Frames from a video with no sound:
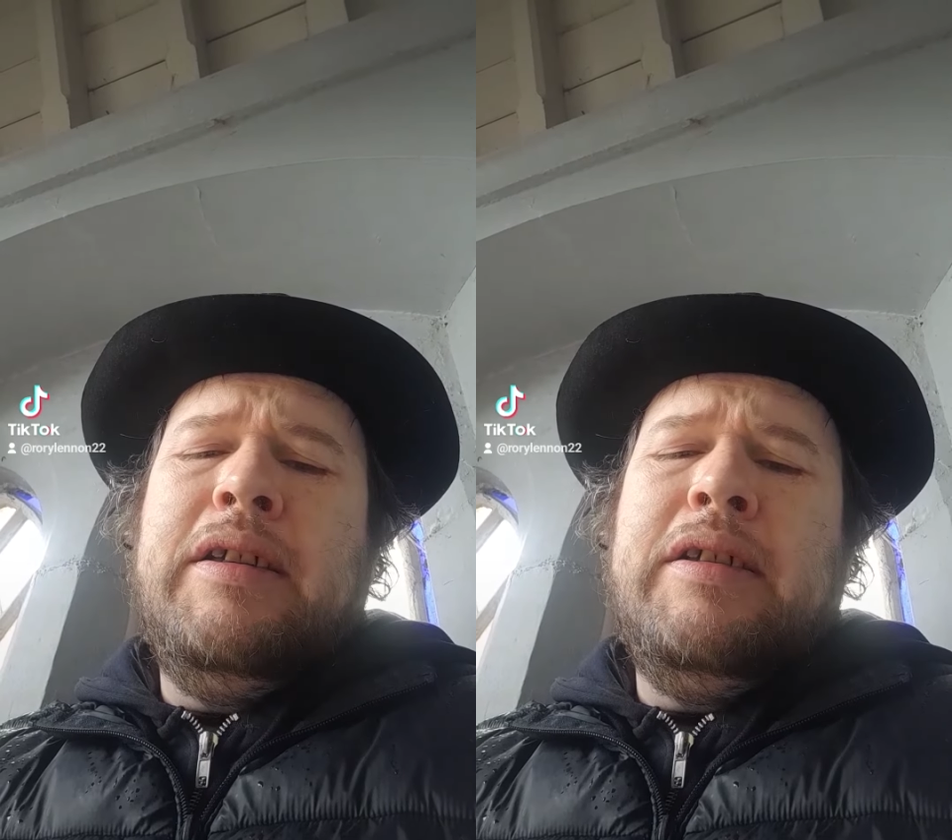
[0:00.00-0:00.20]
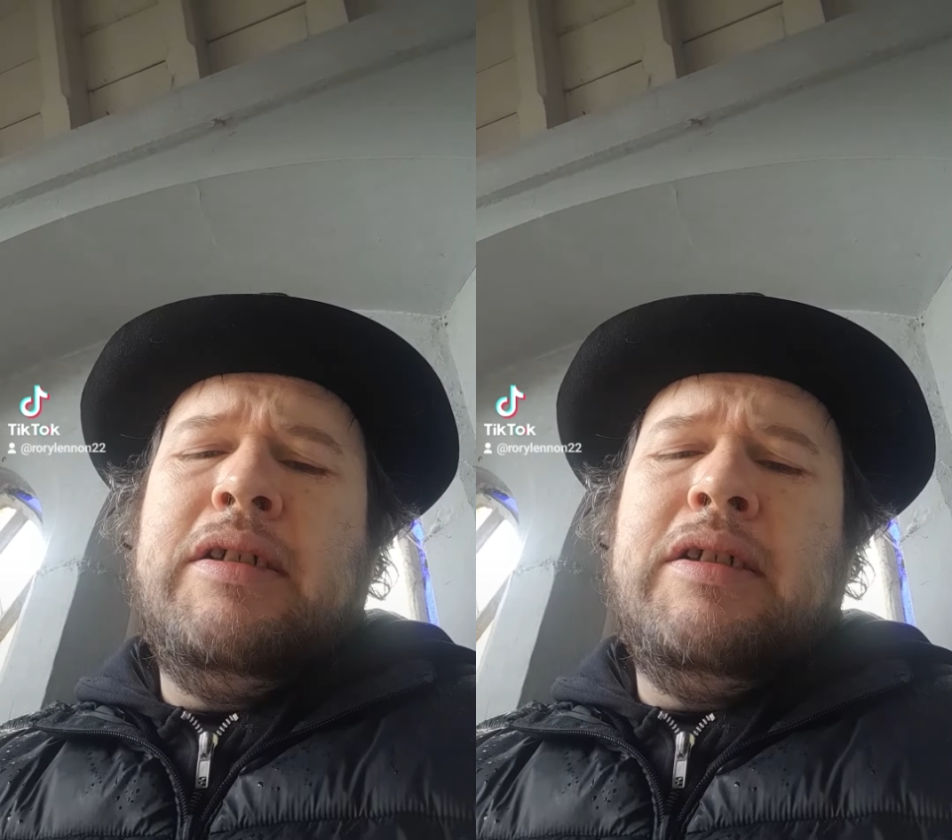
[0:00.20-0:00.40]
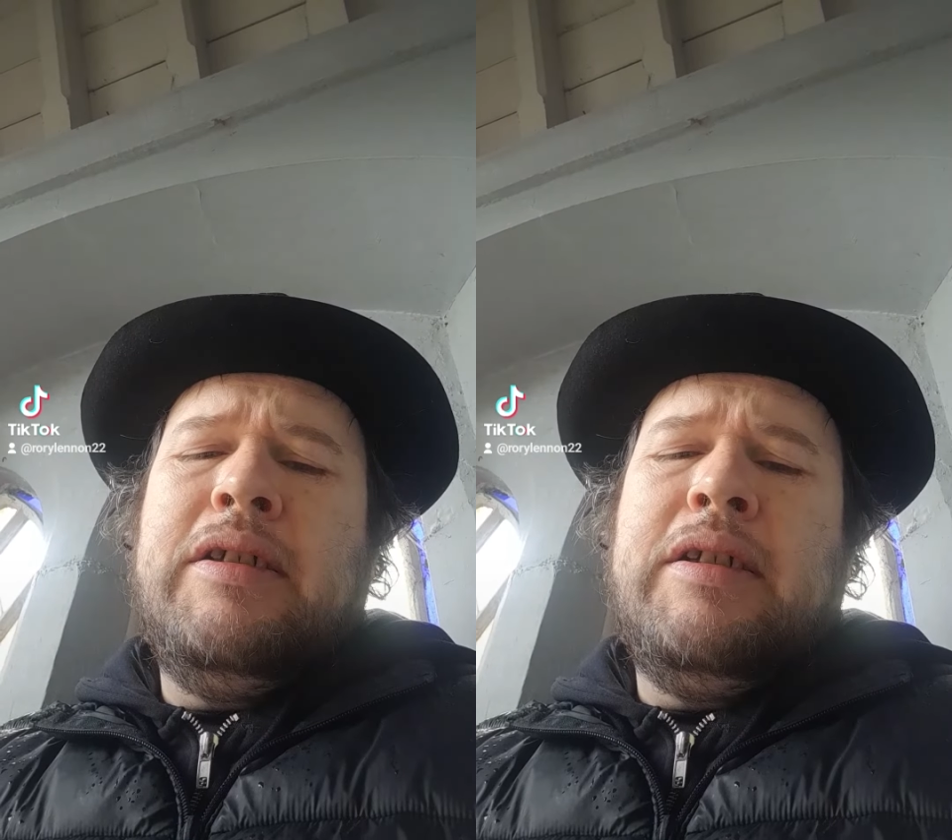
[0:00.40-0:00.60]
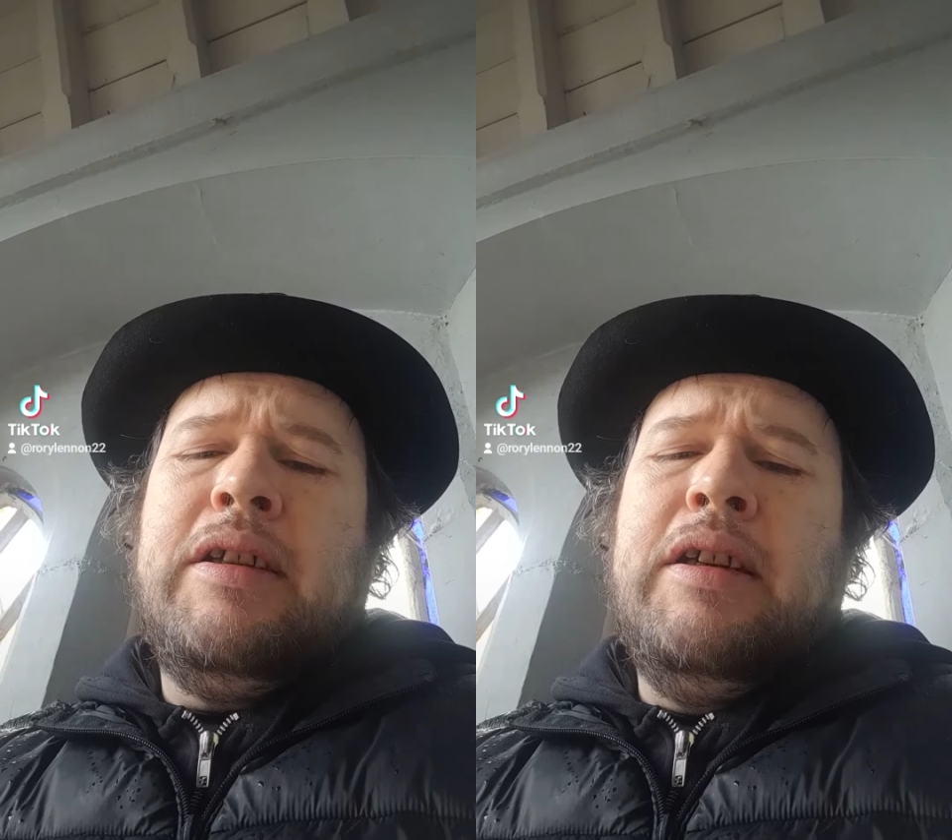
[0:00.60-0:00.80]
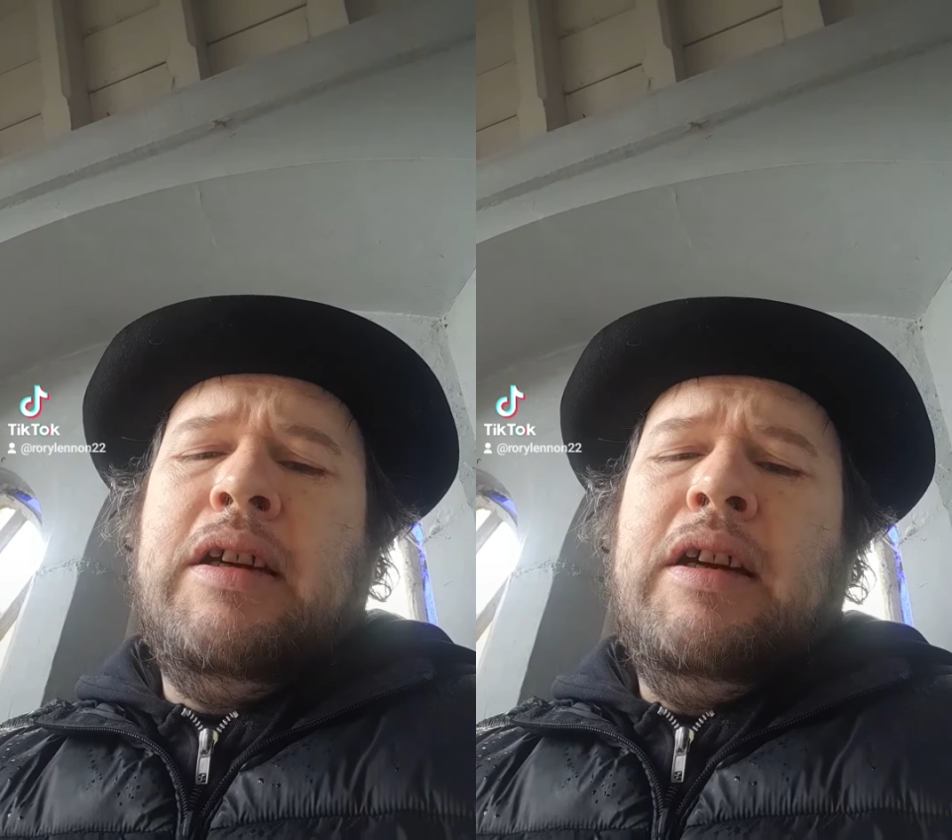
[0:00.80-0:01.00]
rest.
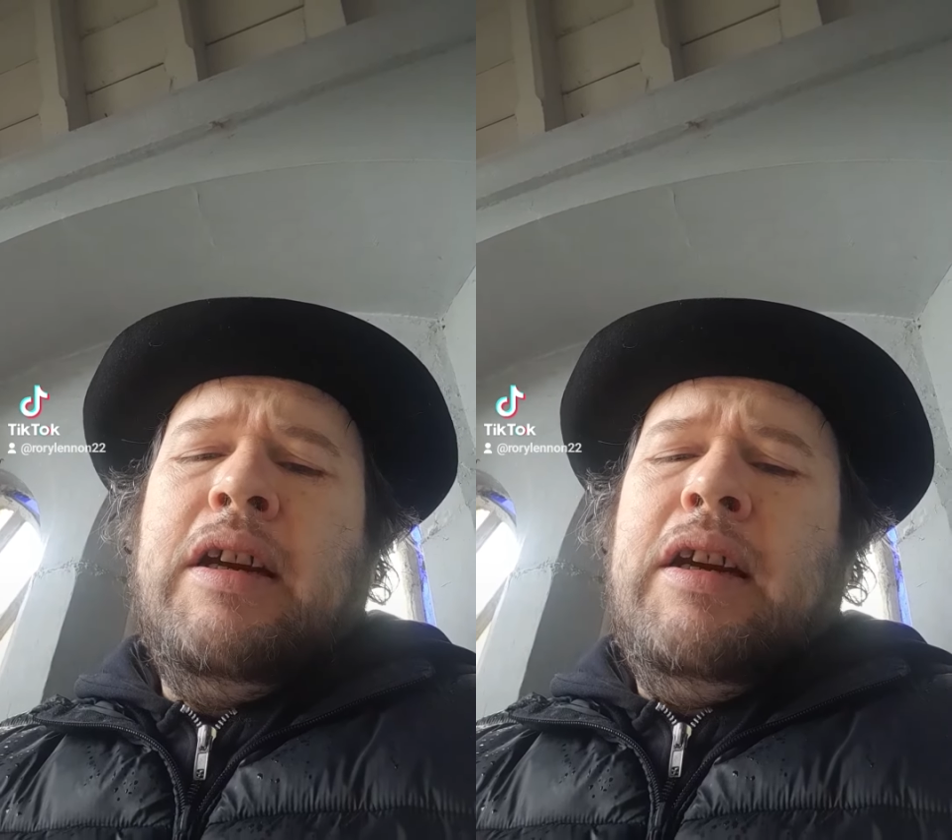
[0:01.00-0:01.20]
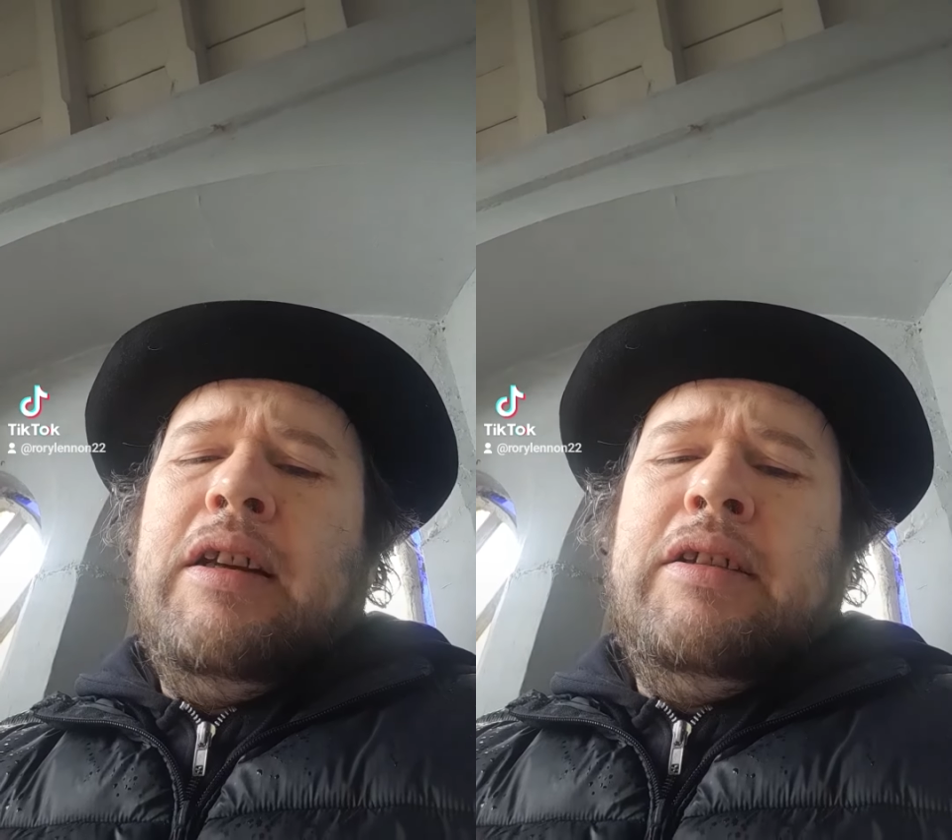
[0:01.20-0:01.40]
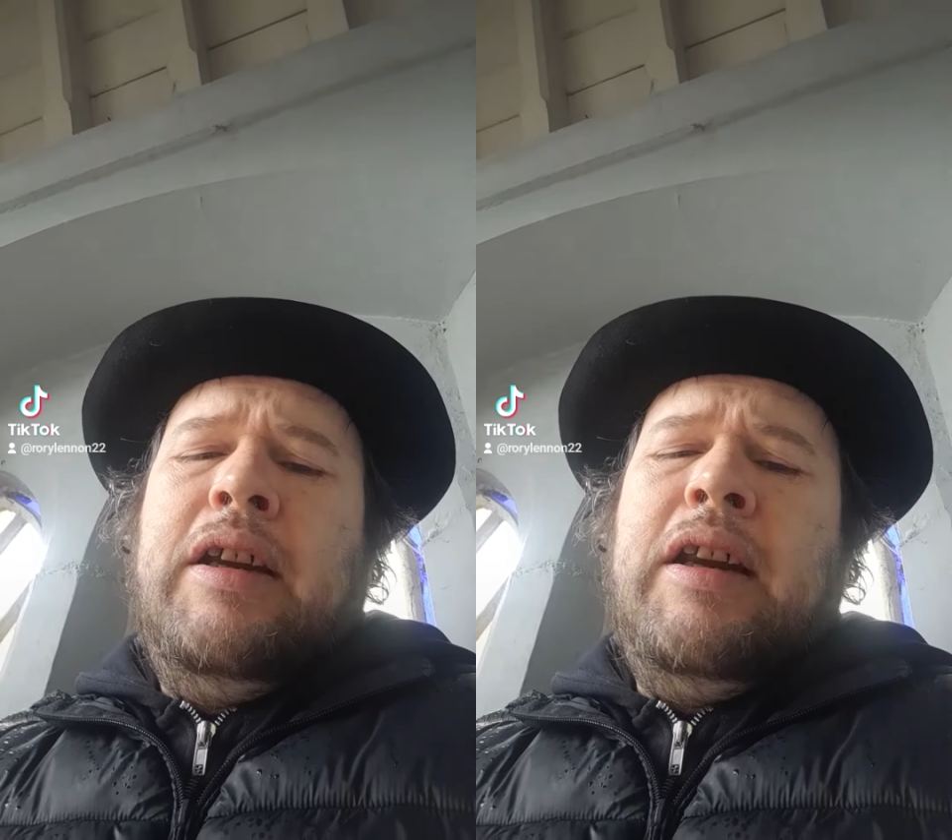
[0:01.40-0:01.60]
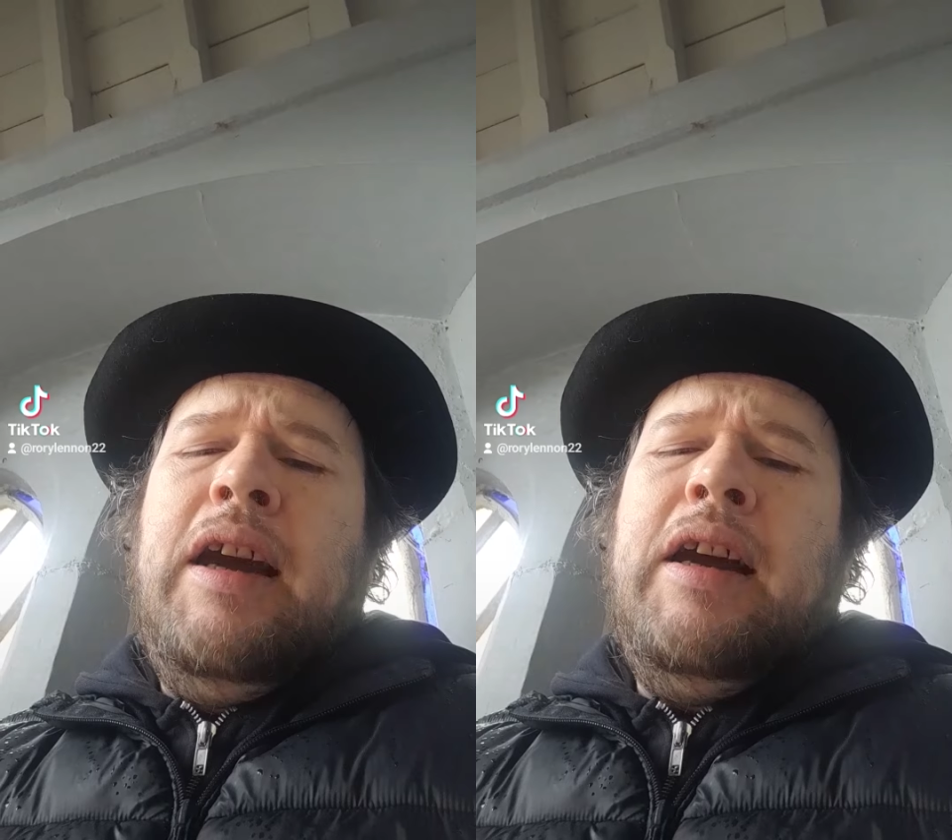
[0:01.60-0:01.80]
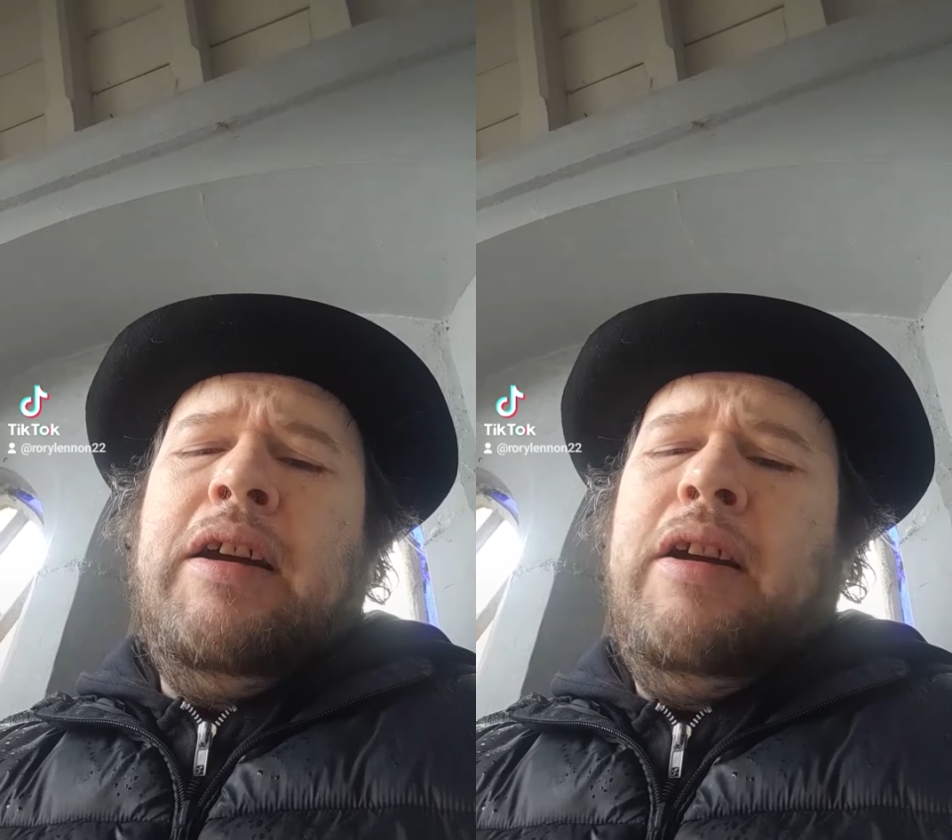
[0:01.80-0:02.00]
Then
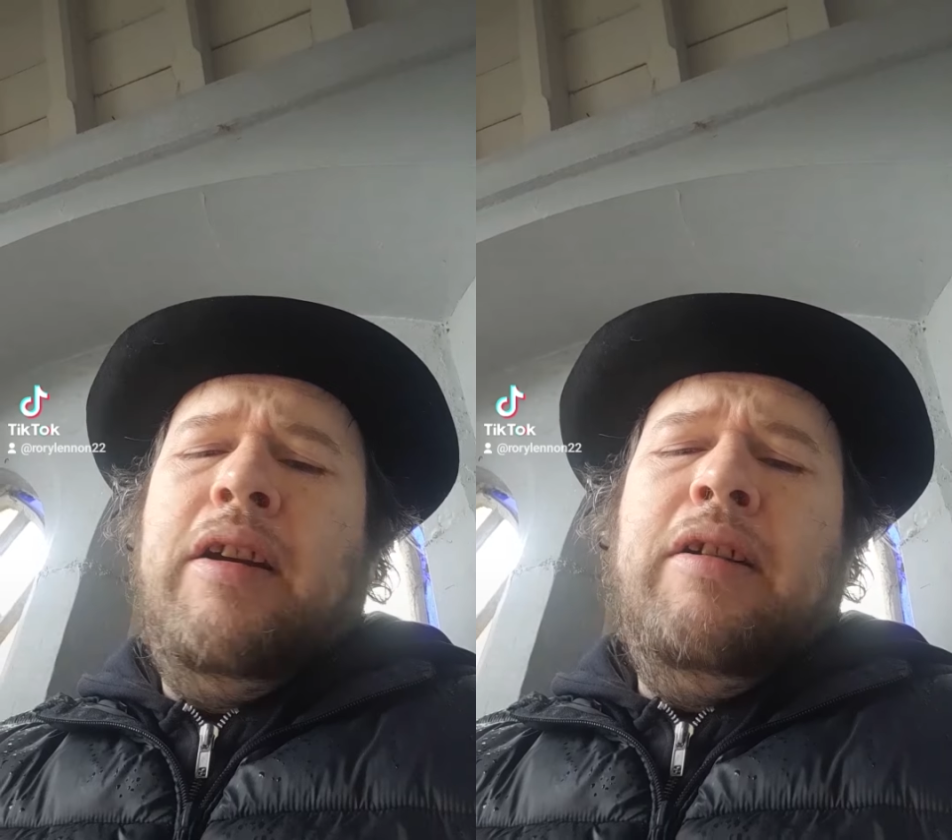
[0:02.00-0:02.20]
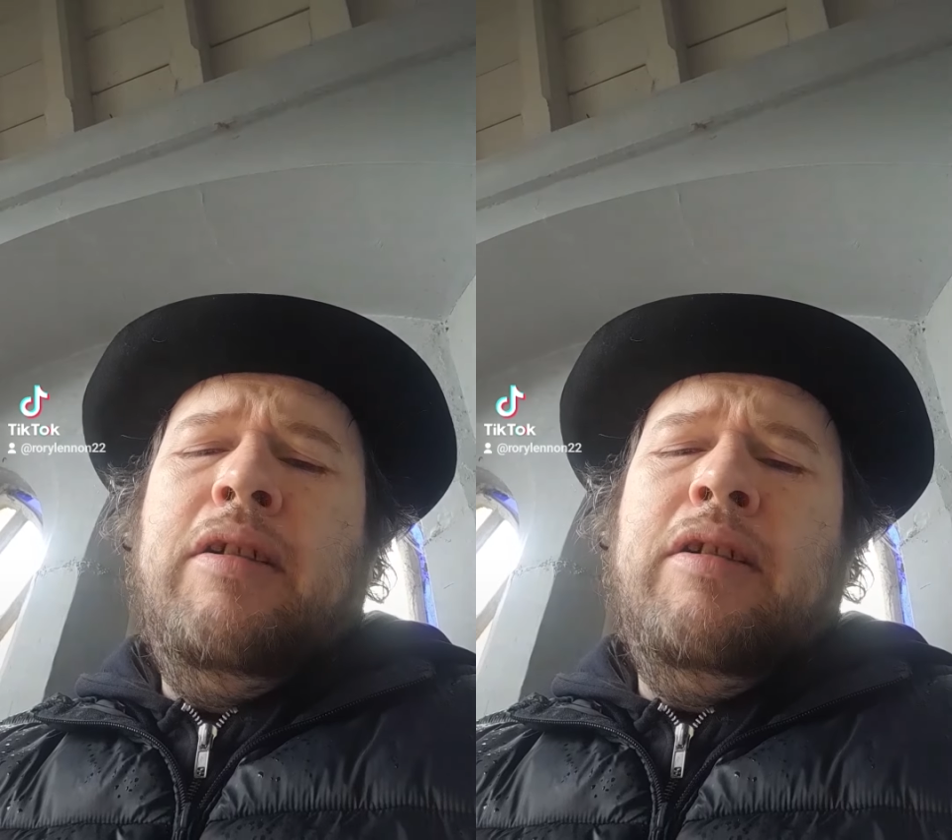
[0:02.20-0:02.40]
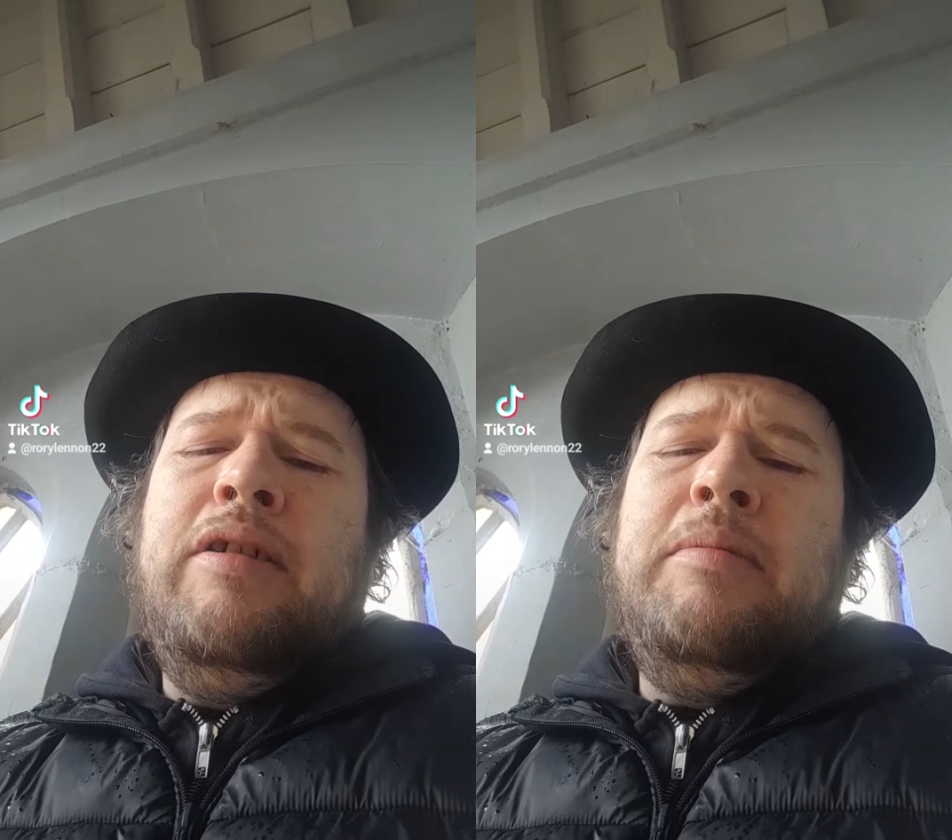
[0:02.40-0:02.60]
I heard